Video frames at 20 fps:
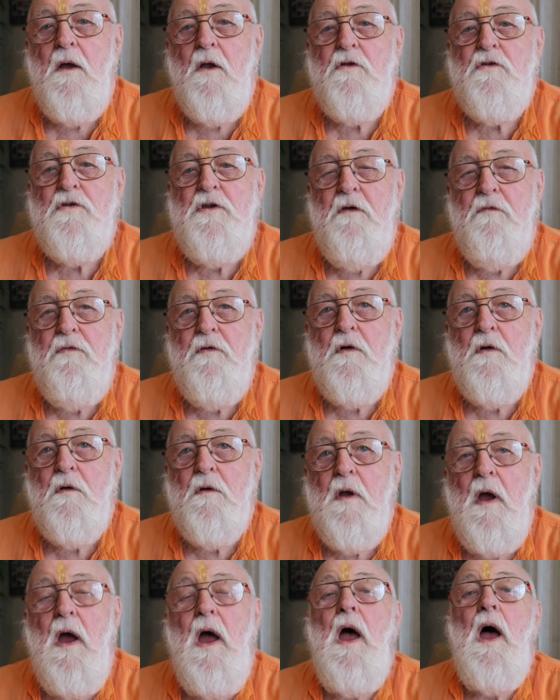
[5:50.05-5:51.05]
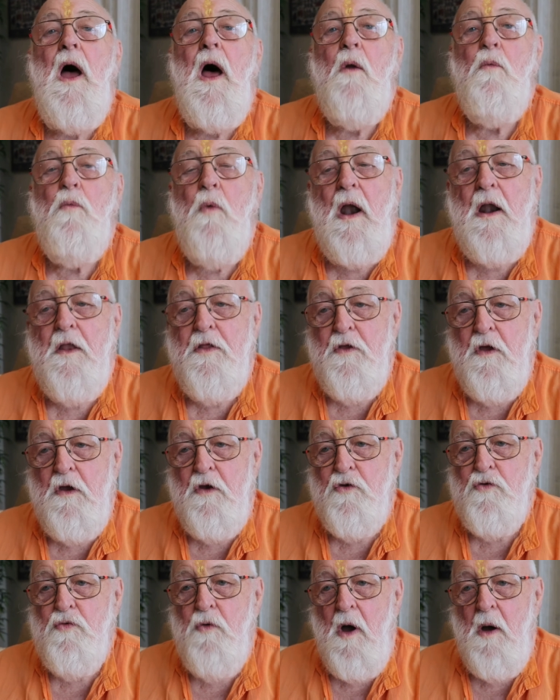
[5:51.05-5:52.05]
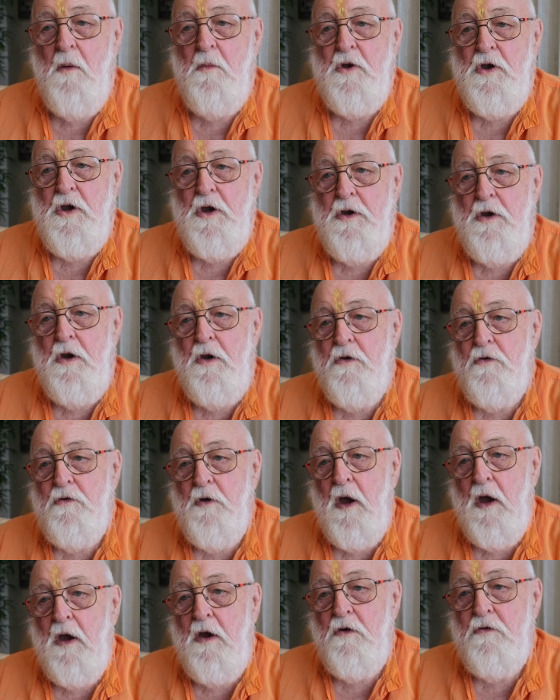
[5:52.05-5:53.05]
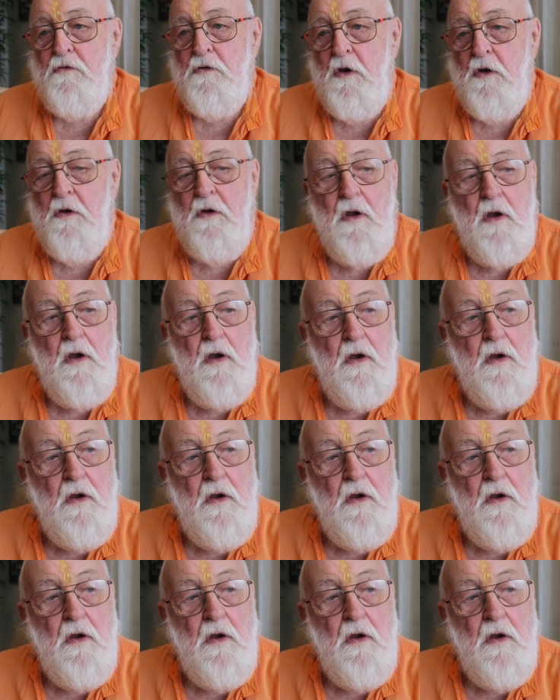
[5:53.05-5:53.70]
It's difficult. And one thing Swamiji did say, he said,